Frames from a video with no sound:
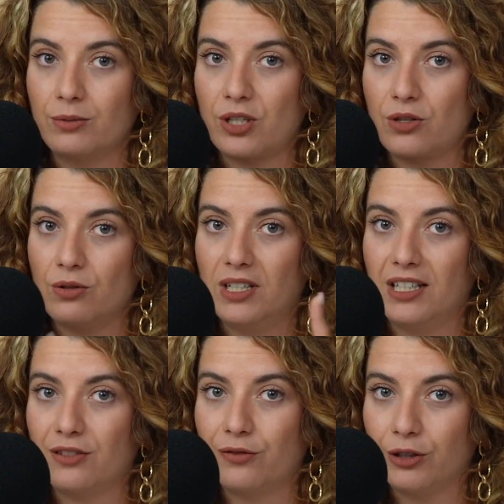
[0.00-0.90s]
which you
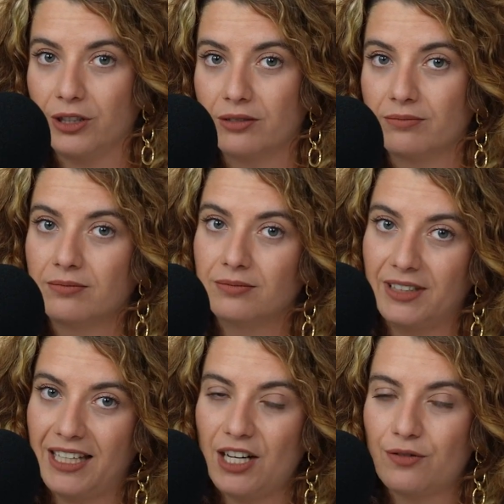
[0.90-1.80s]
need for
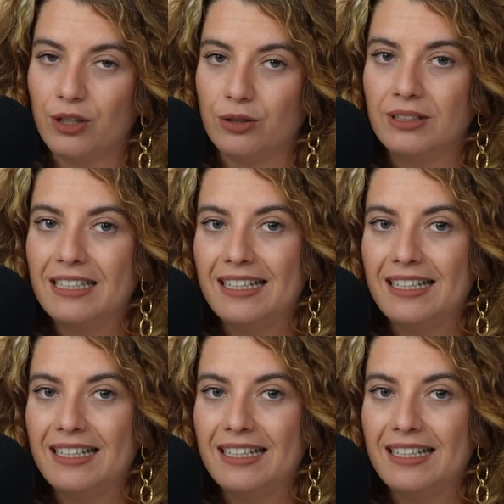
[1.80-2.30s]
the cash flow,